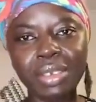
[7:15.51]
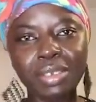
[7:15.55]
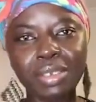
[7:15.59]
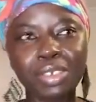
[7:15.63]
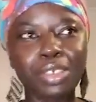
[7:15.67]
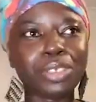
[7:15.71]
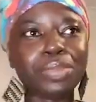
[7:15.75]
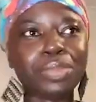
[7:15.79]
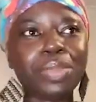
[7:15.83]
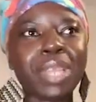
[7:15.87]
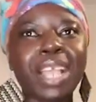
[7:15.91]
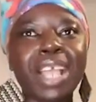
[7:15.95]

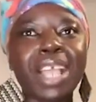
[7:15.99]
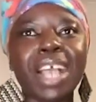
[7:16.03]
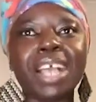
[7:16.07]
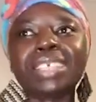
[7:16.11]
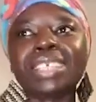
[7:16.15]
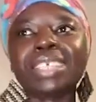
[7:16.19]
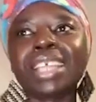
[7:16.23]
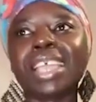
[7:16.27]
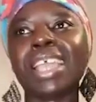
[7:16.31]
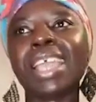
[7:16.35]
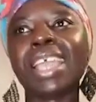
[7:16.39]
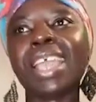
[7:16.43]
Because when
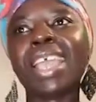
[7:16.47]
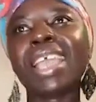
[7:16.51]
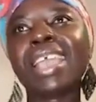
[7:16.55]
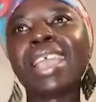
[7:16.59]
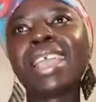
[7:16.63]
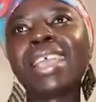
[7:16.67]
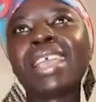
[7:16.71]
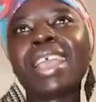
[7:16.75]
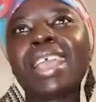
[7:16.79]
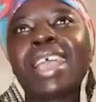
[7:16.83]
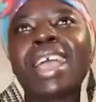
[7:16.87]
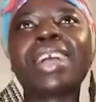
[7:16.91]
I say,
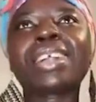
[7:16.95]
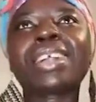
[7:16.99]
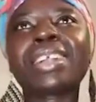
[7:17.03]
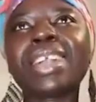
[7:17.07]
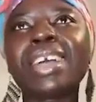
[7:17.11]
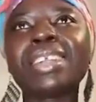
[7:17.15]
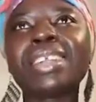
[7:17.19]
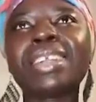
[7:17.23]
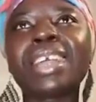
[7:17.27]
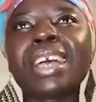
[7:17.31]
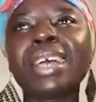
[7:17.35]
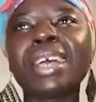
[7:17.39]
I
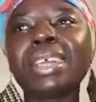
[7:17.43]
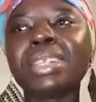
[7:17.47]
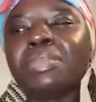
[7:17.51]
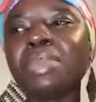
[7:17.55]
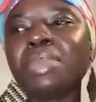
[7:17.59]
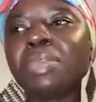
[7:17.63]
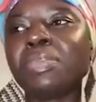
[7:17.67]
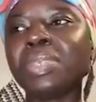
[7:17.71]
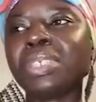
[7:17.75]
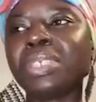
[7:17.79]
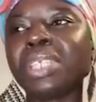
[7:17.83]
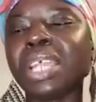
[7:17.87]
gather
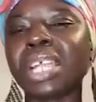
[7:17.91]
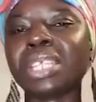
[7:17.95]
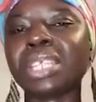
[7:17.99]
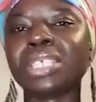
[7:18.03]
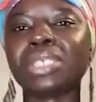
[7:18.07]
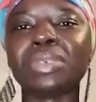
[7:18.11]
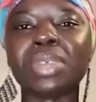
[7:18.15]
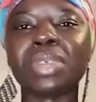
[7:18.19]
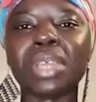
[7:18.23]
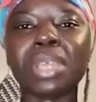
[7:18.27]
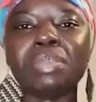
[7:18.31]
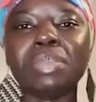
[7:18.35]
me picture
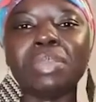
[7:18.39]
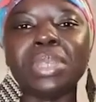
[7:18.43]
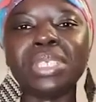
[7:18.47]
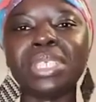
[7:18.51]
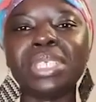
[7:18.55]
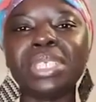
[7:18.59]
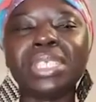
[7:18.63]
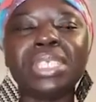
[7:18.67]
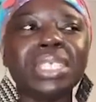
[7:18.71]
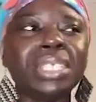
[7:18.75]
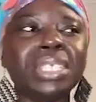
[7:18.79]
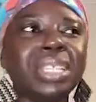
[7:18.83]
actually, me
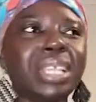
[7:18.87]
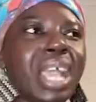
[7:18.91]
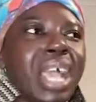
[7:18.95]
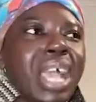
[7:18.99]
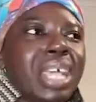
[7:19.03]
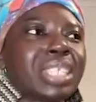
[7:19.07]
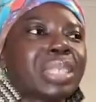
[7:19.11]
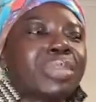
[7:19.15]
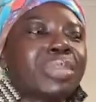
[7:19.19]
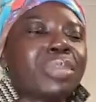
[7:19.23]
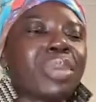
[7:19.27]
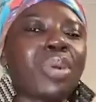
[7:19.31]
jidi,
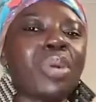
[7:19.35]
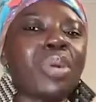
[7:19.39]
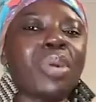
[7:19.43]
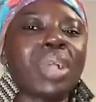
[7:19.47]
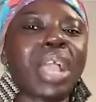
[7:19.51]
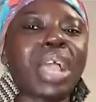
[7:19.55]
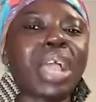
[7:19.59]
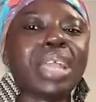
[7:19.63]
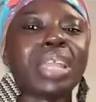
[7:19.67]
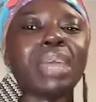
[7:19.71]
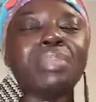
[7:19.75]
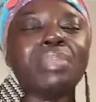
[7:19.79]
asema
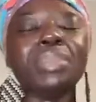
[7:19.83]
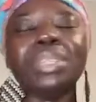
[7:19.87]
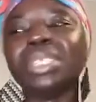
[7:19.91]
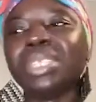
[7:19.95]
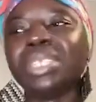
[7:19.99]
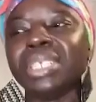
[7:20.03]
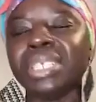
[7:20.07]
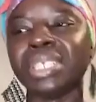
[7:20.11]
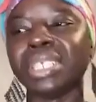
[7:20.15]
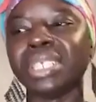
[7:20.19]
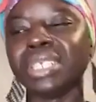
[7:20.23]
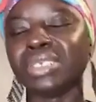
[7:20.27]
waka na me
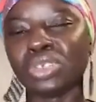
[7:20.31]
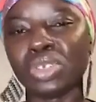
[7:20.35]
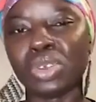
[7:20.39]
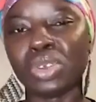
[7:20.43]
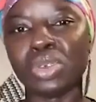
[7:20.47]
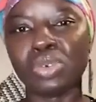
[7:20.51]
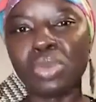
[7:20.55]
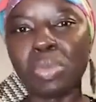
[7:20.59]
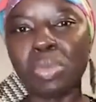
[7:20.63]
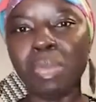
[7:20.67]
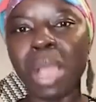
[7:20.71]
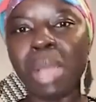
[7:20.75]
jindi.
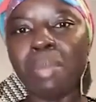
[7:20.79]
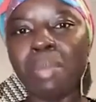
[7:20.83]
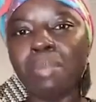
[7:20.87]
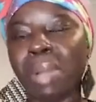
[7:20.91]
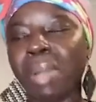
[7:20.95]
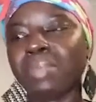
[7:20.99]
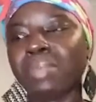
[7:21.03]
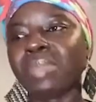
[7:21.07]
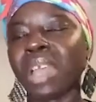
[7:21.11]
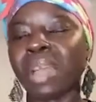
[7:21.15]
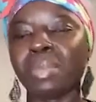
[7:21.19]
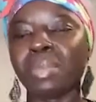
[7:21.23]
So uba
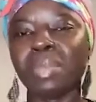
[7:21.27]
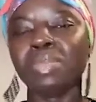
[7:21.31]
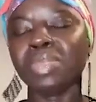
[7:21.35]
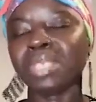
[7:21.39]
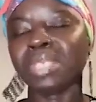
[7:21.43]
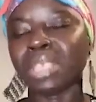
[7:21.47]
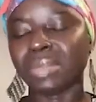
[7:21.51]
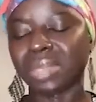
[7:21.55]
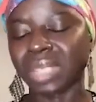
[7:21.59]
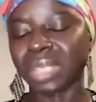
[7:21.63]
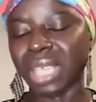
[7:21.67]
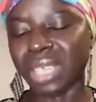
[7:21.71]
bamna
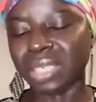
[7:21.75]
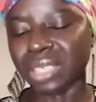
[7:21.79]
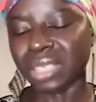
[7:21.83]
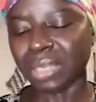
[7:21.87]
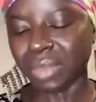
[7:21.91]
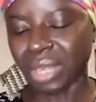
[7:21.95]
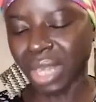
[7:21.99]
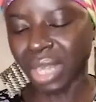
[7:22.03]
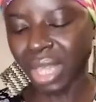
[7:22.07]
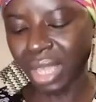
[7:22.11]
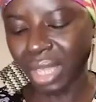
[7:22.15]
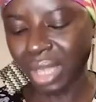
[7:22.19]
baby
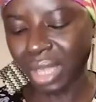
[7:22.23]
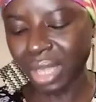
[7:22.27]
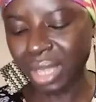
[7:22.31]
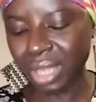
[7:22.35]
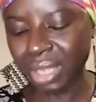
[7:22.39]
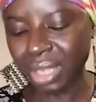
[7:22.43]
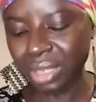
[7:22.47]
samna.